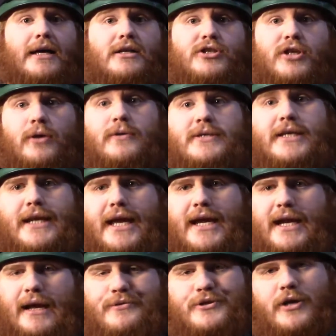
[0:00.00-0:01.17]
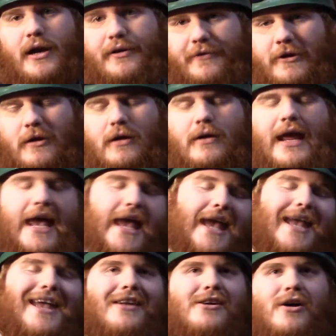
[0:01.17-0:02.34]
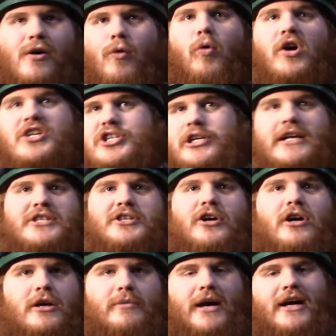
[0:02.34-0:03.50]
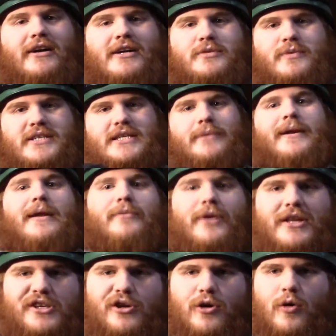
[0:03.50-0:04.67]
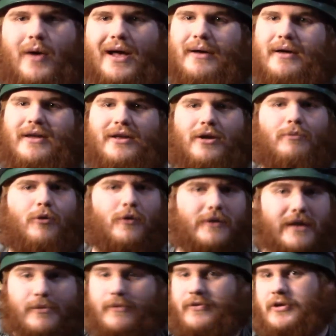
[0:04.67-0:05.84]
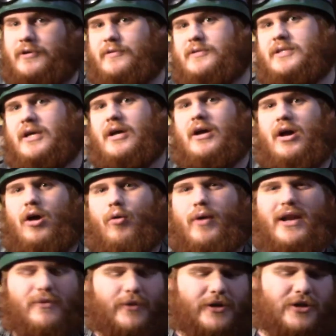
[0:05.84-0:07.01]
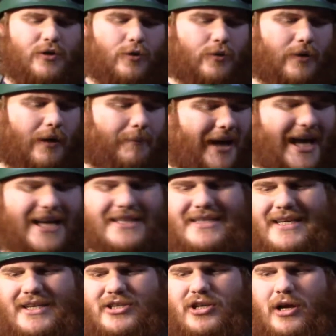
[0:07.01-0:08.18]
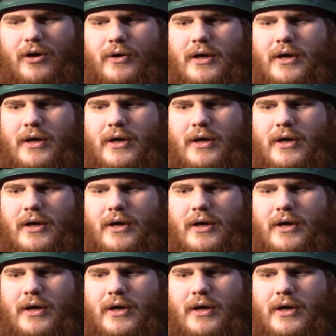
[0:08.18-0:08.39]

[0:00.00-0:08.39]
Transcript: So tonight I was trying to figure out, hey, you know, what should I talk about? Because we said we didn't want to do, you know, board game reviews. We didn't want to do unboxings, you know.